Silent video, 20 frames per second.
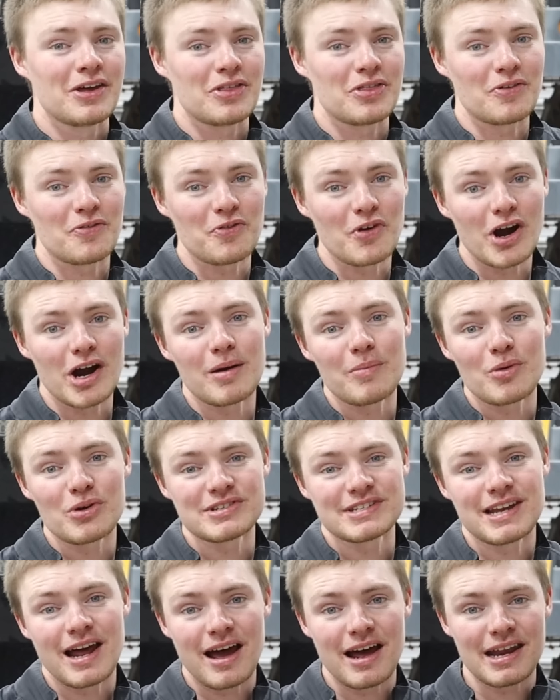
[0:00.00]
the farm
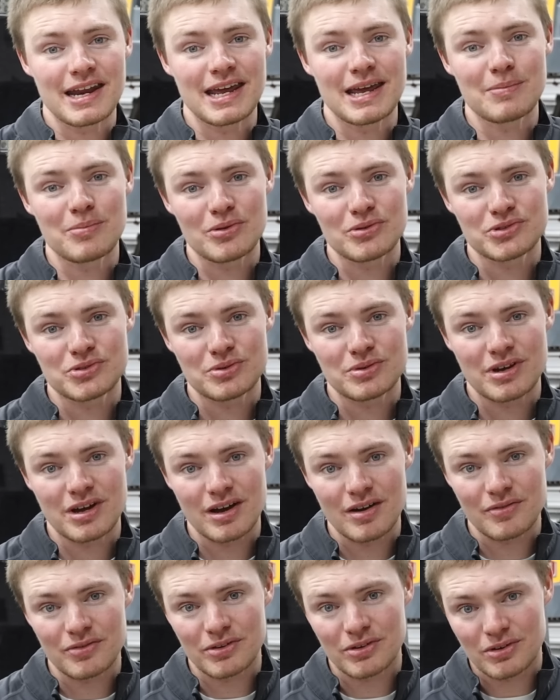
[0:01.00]
was not able to
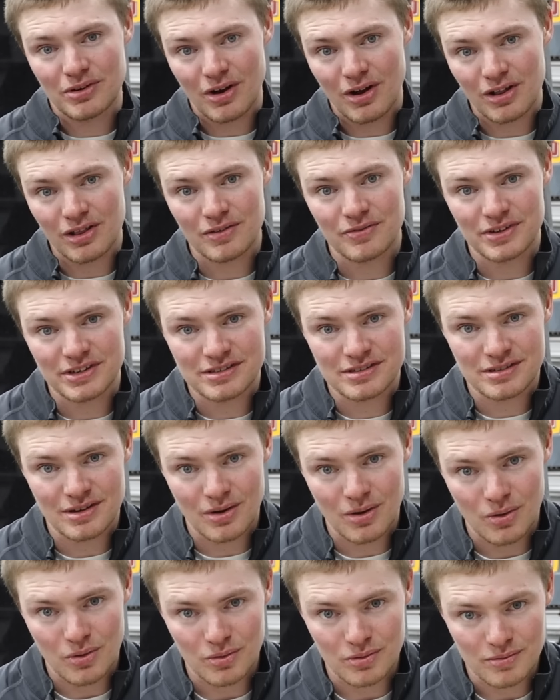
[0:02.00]
cover all of its
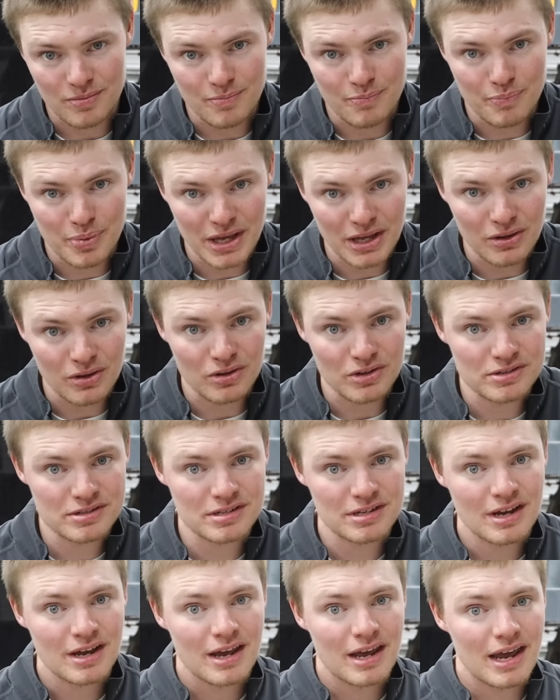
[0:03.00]
own bills,